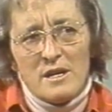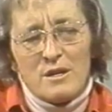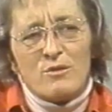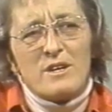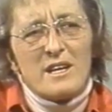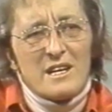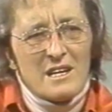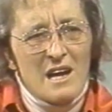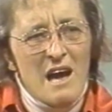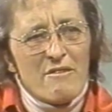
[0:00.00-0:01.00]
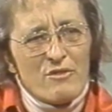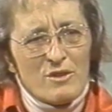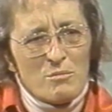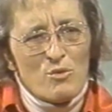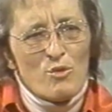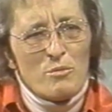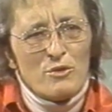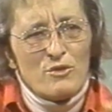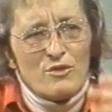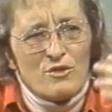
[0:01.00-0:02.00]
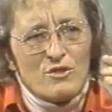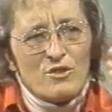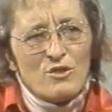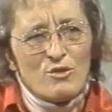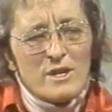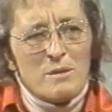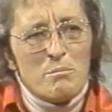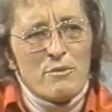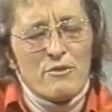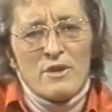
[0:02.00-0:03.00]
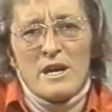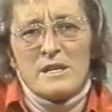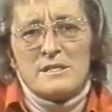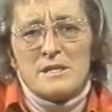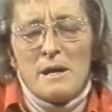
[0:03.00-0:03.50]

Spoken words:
You can cry for a moment and, you know, empathize,